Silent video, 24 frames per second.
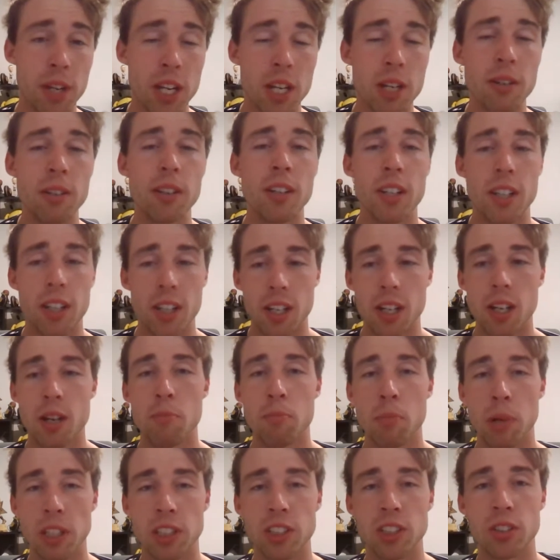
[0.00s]
him in,
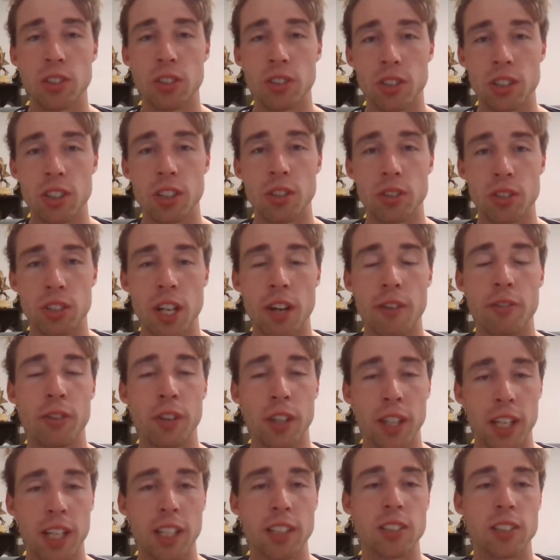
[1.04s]
but you'll
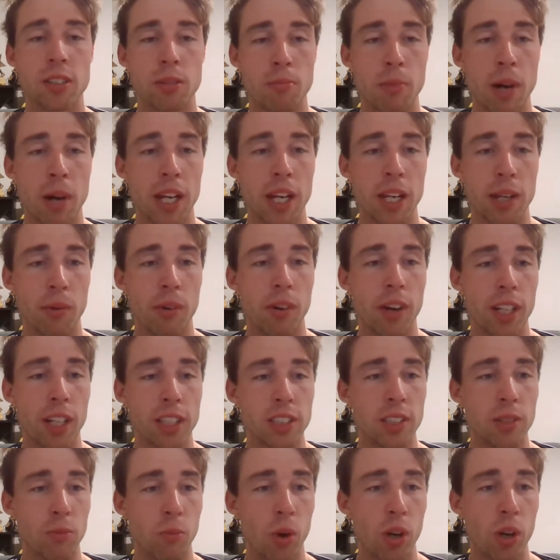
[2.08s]
definitely get some money
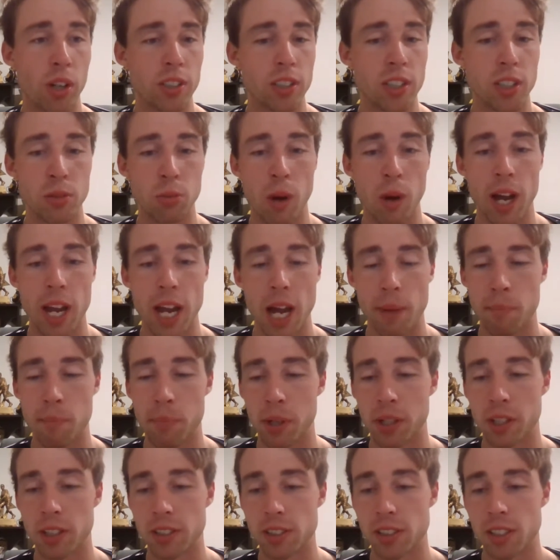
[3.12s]
as he works his way up
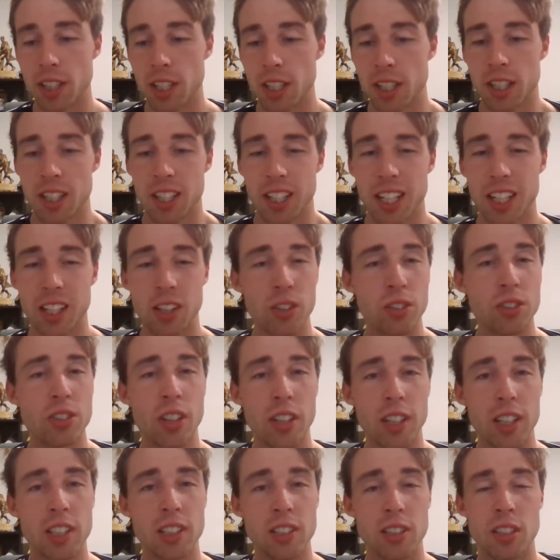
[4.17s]
because he looks
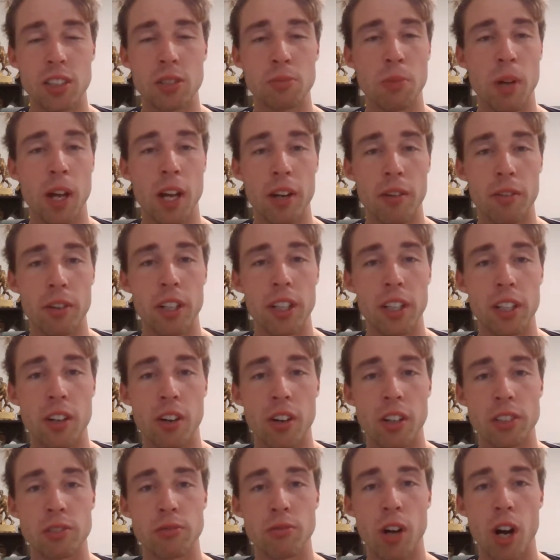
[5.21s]
like he's just playing a really
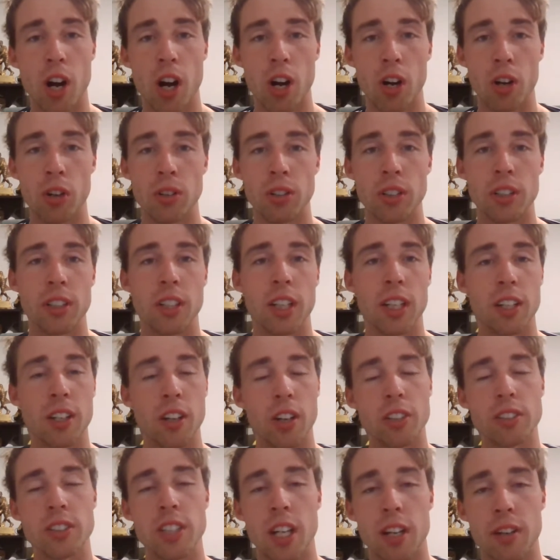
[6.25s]
nice role and
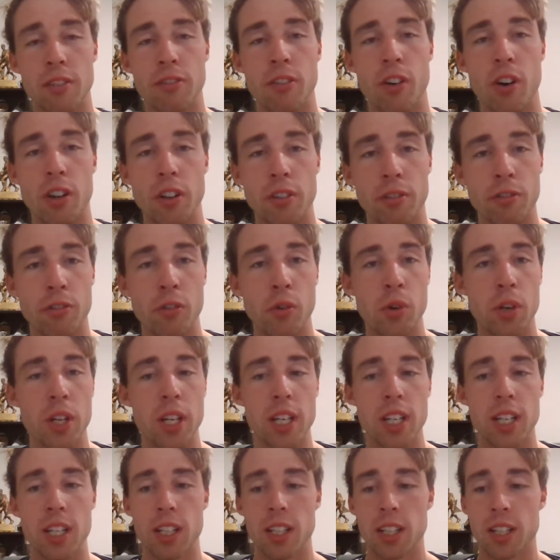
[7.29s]
knows how to find the
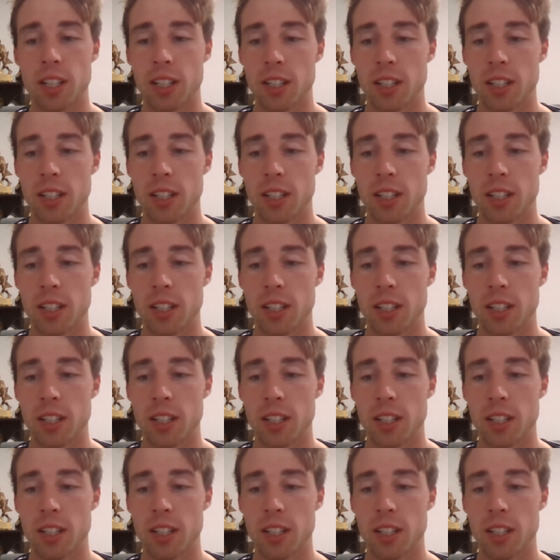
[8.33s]
footy.